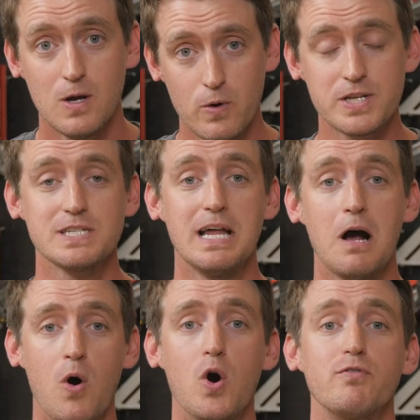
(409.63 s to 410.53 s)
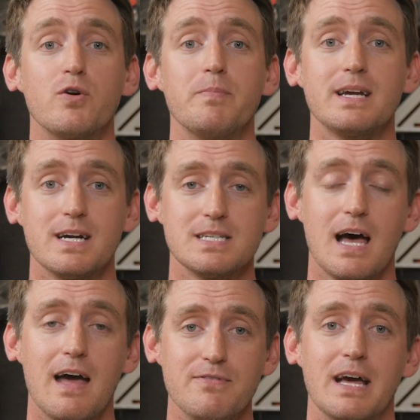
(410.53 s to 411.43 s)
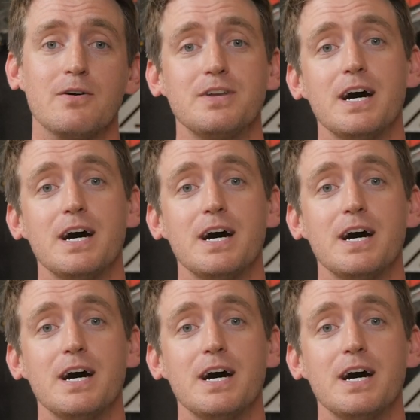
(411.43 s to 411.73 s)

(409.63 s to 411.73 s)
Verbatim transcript: which is now over because I've now